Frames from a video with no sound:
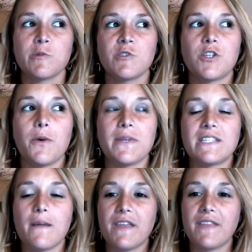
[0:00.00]
So it's
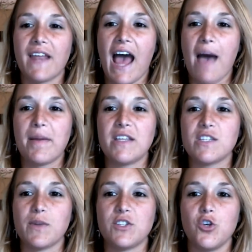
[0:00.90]
something that happens
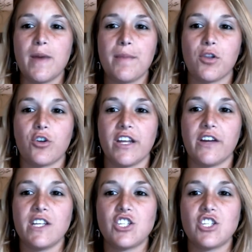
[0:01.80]
when two people are near each